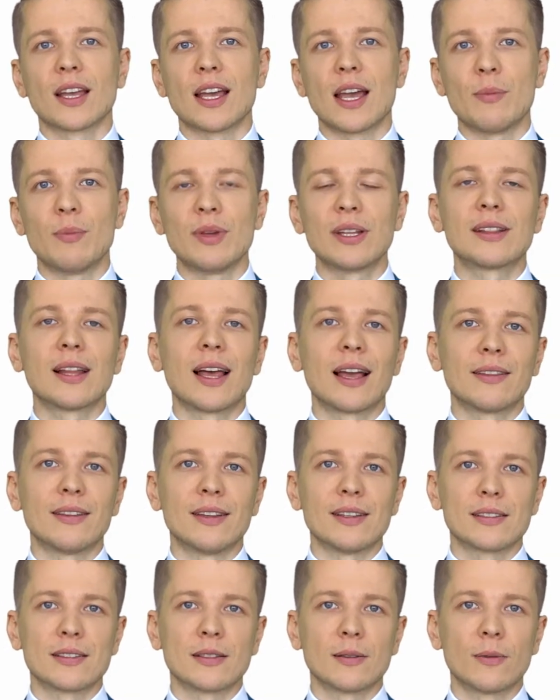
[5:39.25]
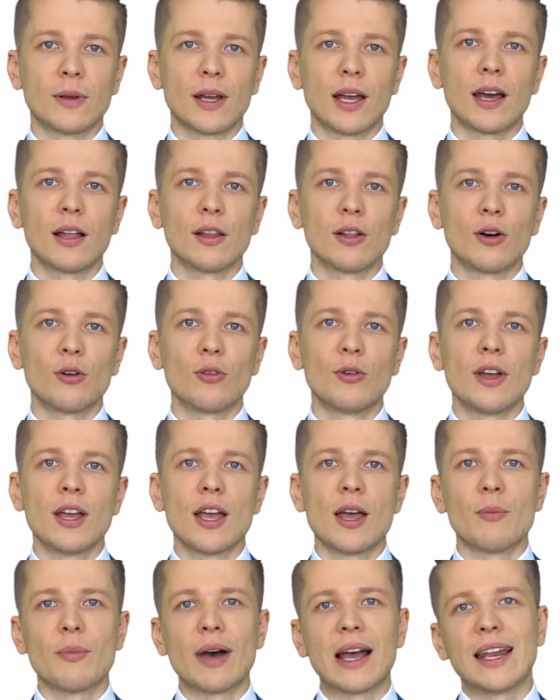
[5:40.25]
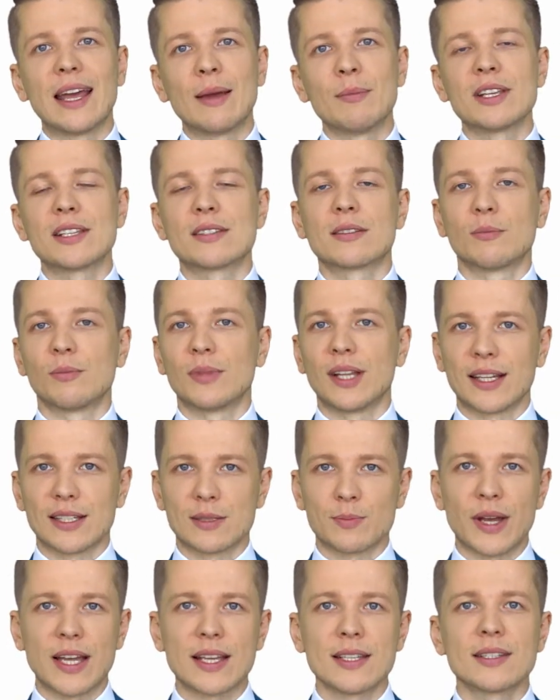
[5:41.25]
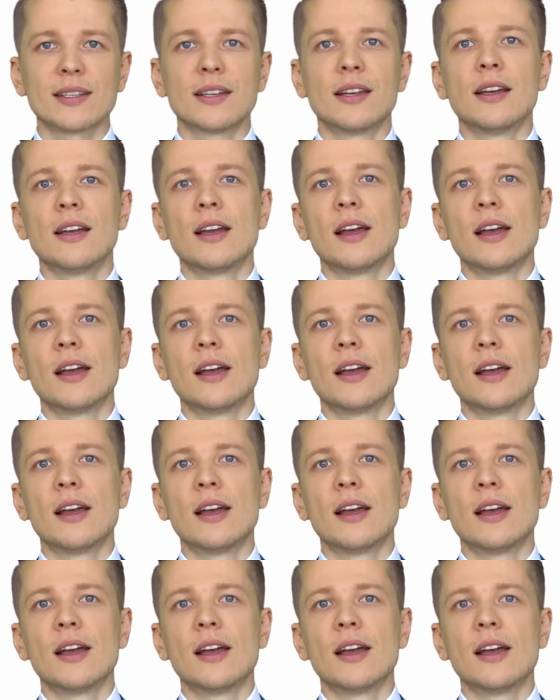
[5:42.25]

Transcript: A bit like this. Hello, my name is blank space.